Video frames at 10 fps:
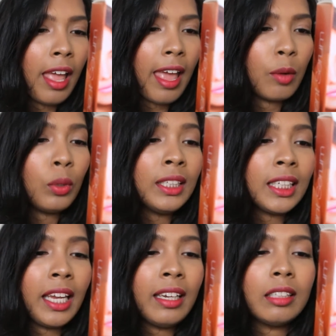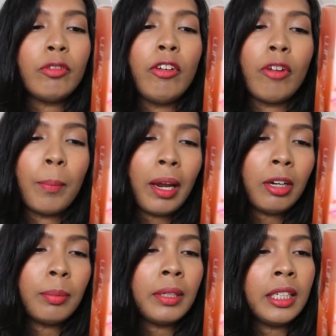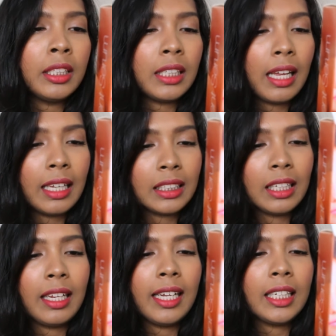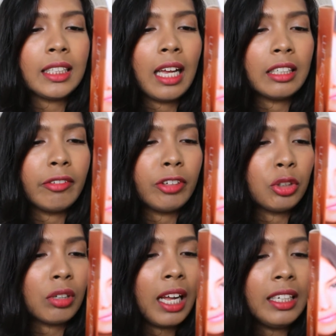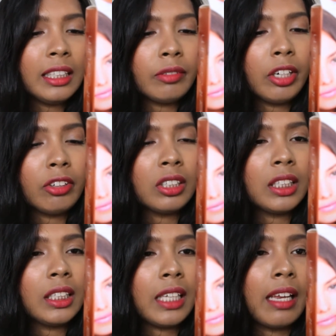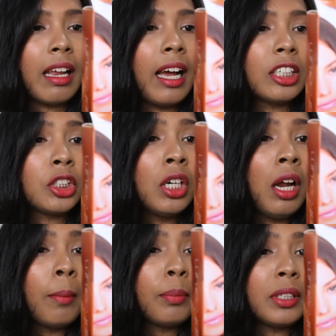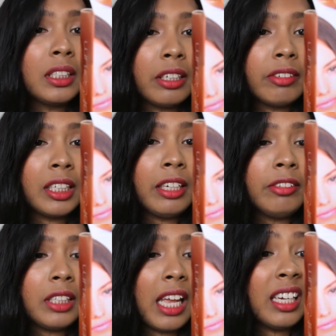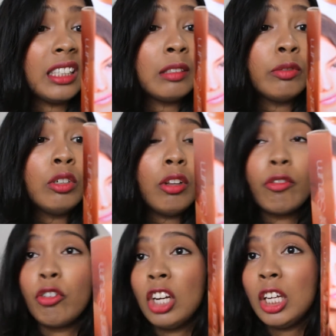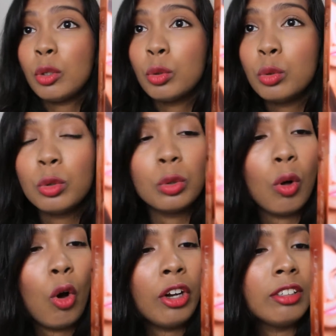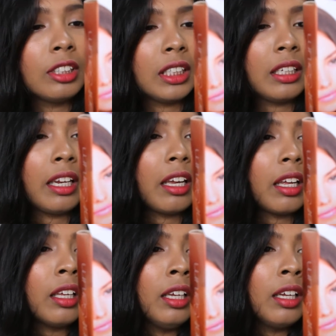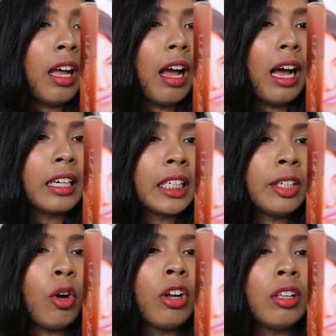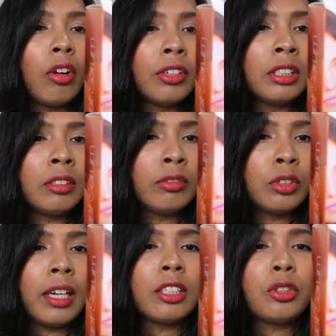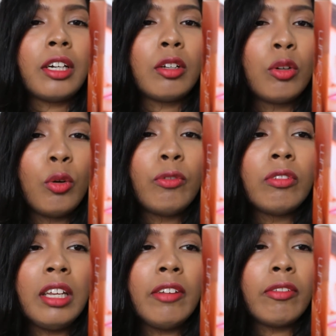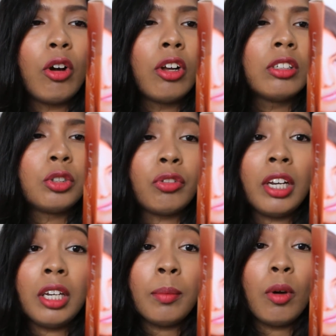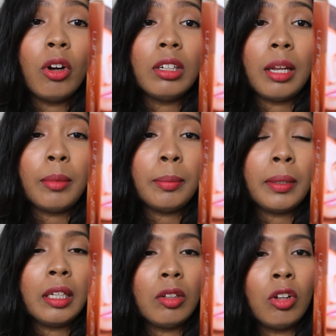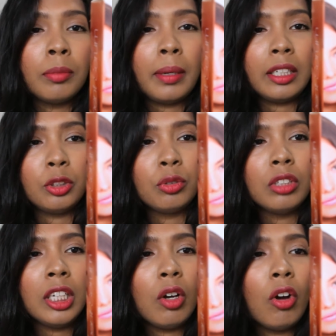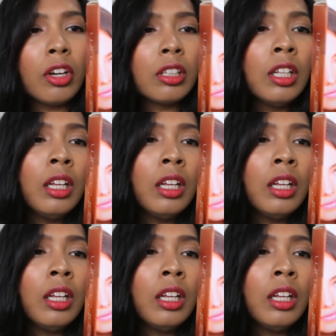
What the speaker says: And once again, it's free from parabens, SLS, artificial colors, fragrances, and harsh preservatives. And it's full of really cool oils in here. Argan oil, orange fruit extract, clove leaf oil, geranium oil, lemon peel oil, patchouli oil,